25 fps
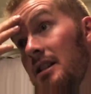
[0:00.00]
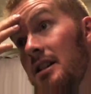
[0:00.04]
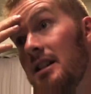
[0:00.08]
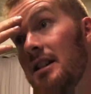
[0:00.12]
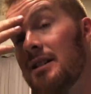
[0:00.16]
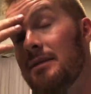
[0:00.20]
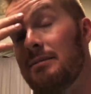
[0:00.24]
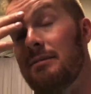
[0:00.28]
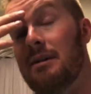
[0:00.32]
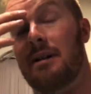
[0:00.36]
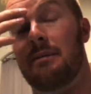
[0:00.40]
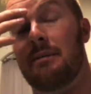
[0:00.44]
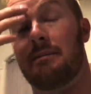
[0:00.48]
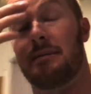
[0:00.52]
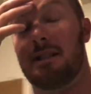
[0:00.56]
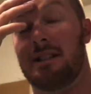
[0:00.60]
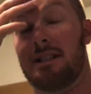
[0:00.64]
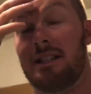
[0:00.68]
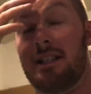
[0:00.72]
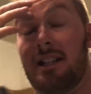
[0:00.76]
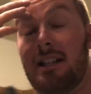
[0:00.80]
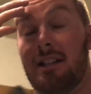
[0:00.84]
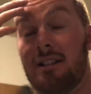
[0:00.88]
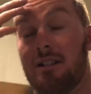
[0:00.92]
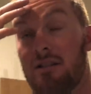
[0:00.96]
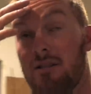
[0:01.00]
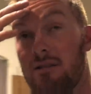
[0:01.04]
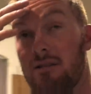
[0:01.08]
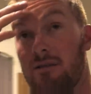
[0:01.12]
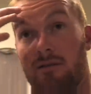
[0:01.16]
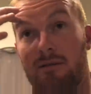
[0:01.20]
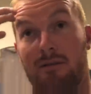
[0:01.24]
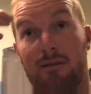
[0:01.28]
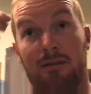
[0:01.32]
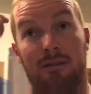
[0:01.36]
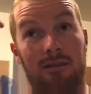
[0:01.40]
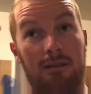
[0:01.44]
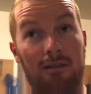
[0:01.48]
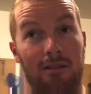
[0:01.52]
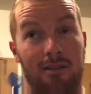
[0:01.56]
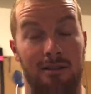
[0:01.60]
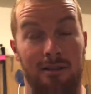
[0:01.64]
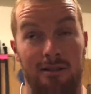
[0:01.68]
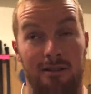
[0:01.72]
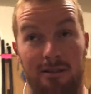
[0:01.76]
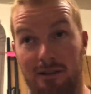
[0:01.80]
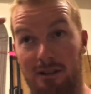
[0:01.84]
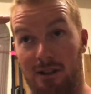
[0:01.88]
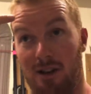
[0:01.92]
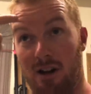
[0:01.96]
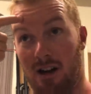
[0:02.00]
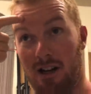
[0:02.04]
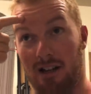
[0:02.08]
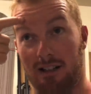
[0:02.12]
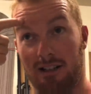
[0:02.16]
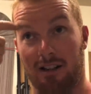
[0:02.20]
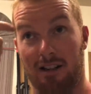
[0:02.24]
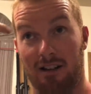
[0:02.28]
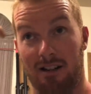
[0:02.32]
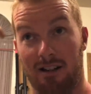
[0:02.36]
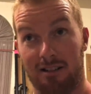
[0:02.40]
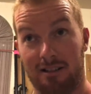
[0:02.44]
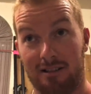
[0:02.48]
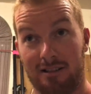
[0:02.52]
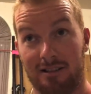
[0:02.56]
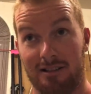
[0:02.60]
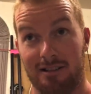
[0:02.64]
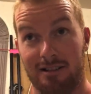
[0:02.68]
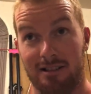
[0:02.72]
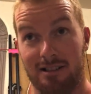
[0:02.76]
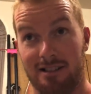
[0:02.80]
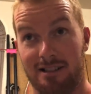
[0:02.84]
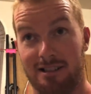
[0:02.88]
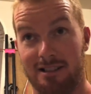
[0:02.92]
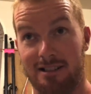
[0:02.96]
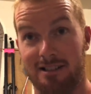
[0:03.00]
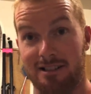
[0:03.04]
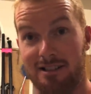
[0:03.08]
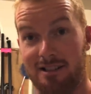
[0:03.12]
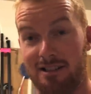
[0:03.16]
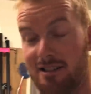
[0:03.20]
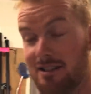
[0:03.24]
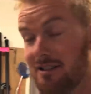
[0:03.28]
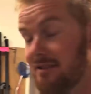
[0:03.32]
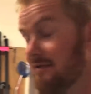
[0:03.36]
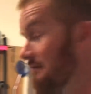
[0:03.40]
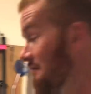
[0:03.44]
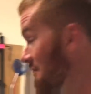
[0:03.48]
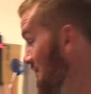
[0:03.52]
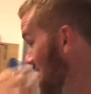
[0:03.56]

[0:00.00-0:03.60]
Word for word: Is my mosquito dot oh, gun? Good. It's pretty, good. good.